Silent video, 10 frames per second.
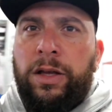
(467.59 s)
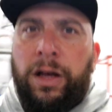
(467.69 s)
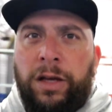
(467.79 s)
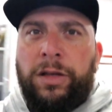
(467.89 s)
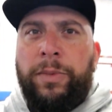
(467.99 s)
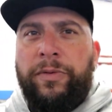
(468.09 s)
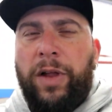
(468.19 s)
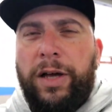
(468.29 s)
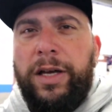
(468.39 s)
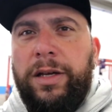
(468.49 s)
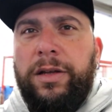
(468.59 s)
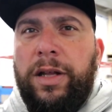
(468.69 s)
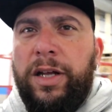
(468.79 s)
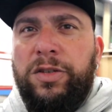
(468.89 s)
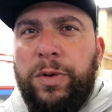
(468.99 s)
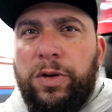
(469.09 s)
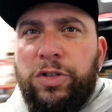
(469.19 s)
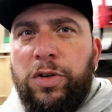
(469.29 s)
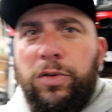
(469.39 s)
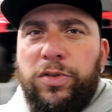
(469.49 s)
to be vlogging in the next week or
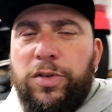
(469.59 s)
so.